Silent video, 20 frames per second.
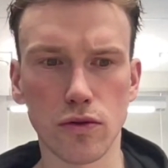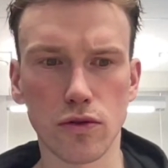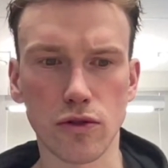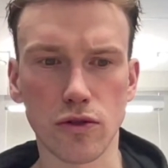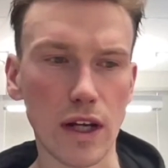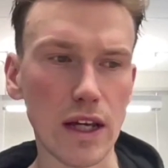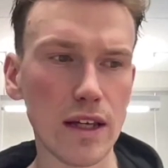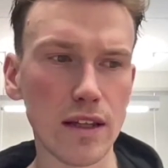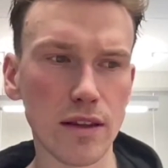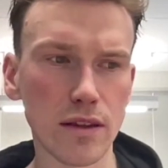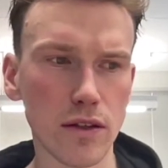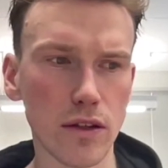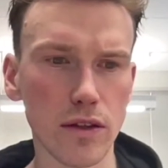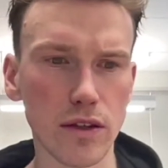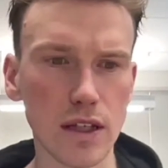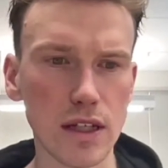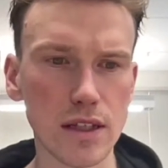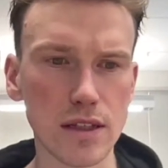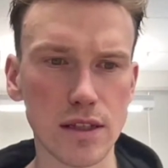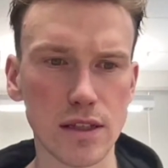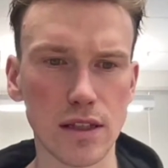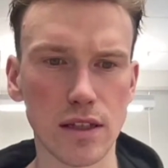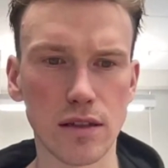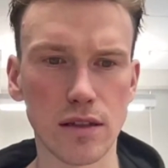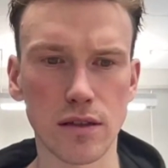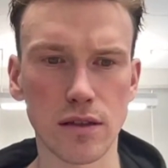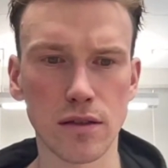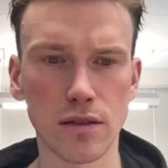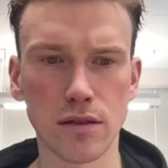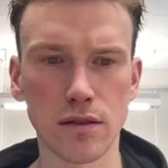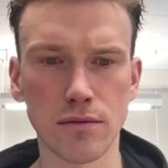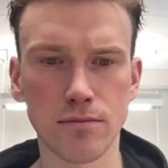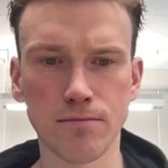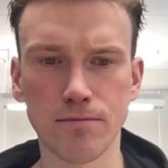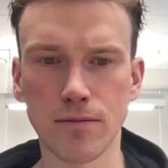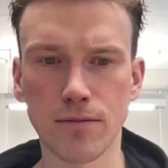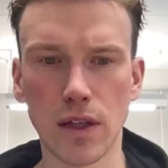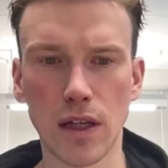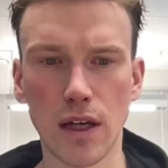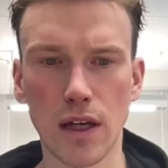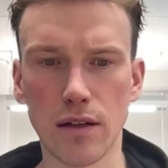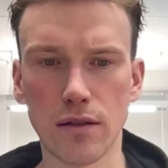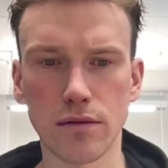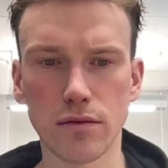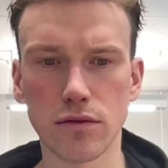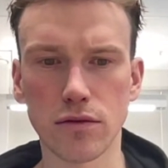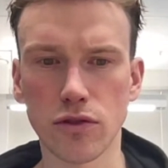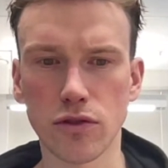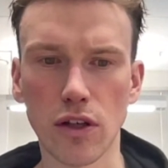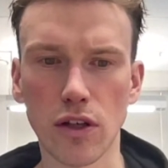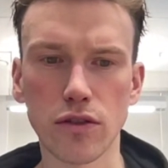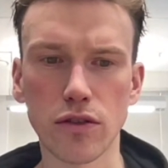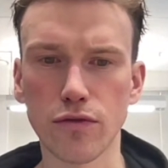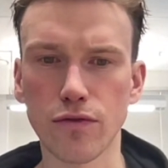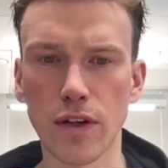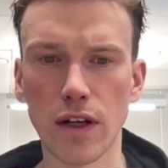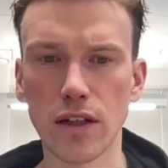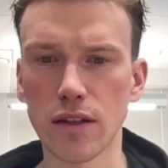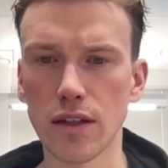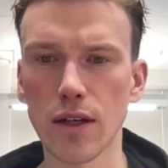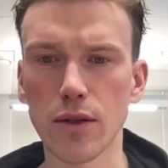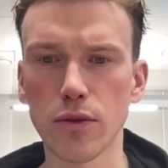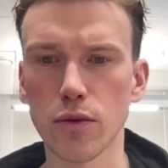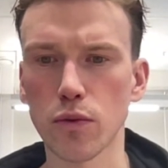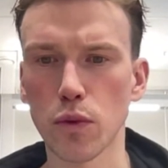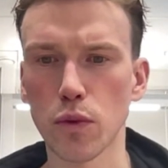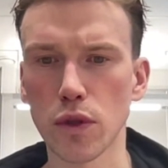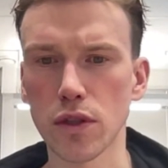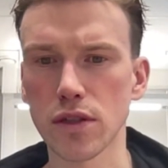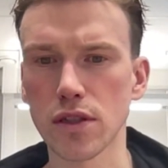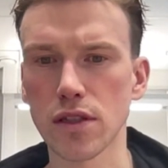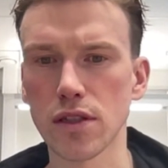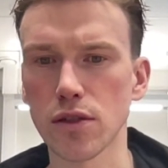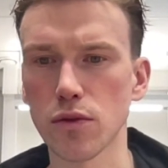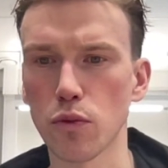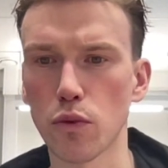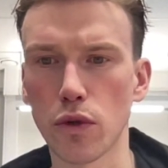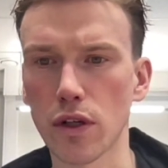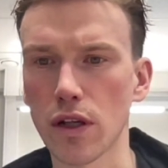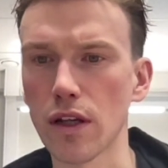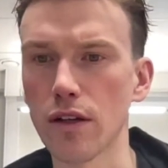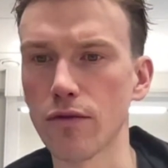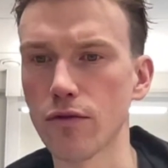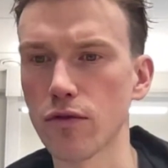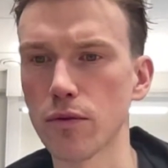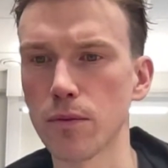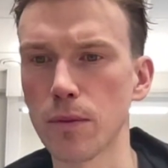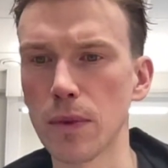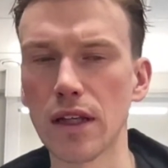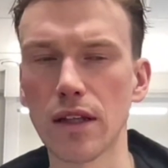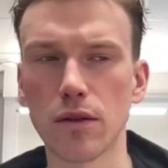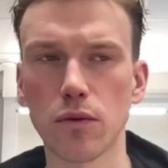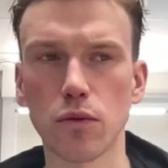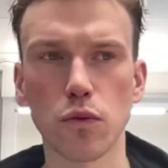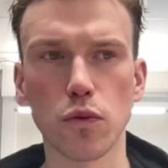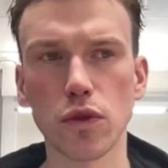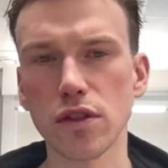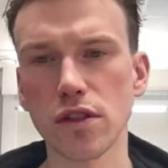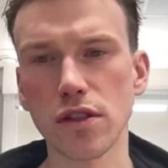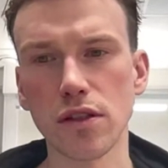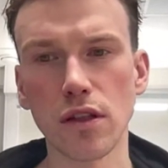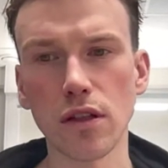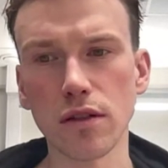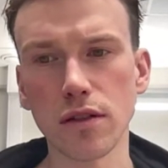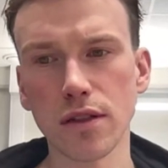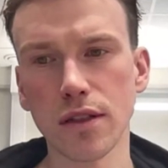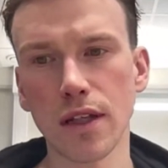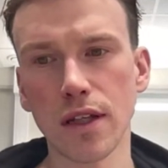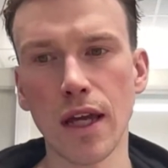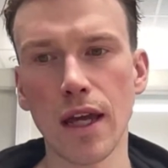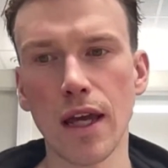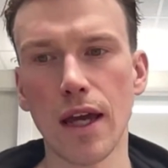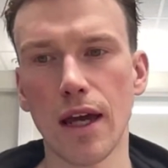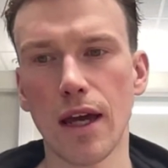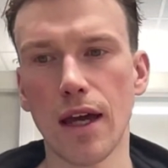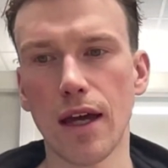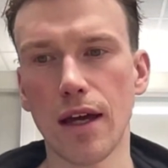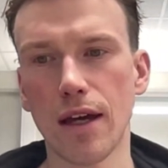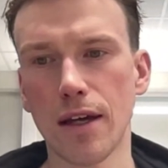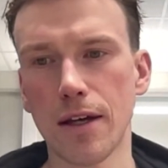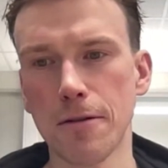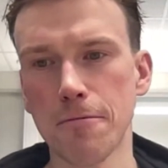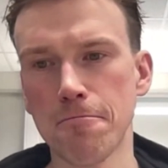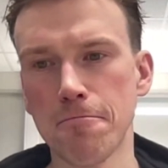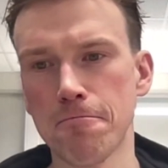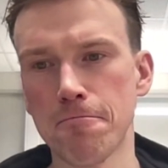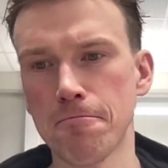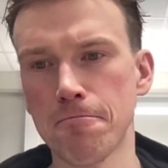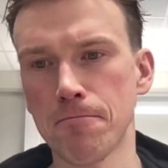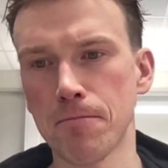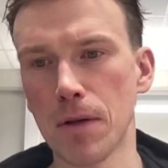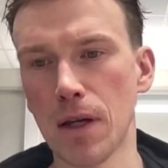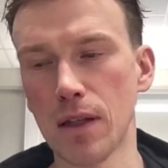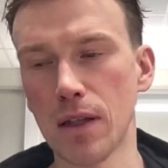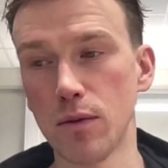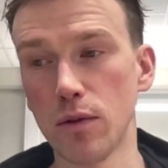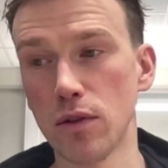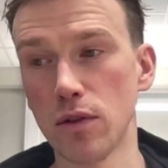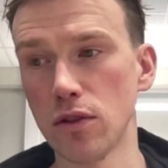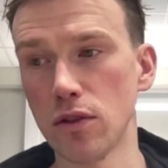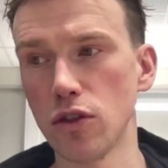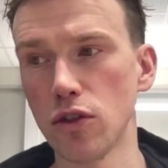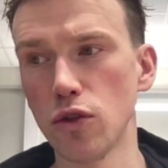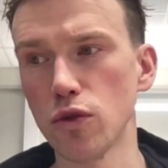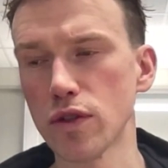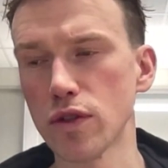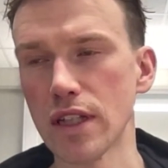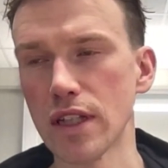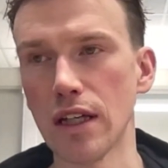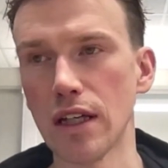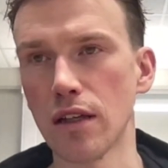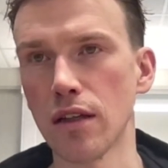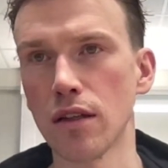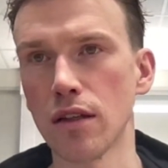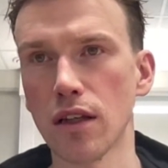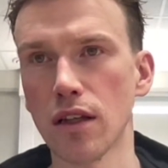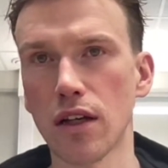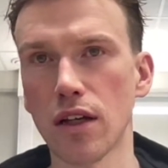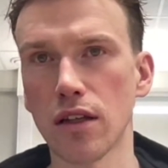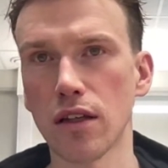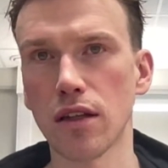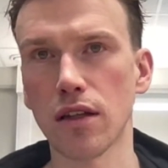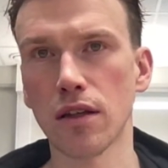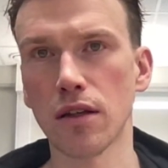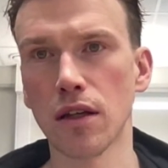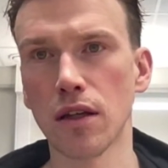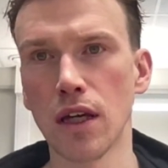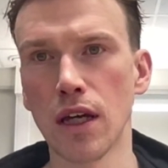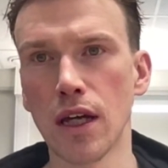train on this, and try to find out what's working for me and what's not, and using like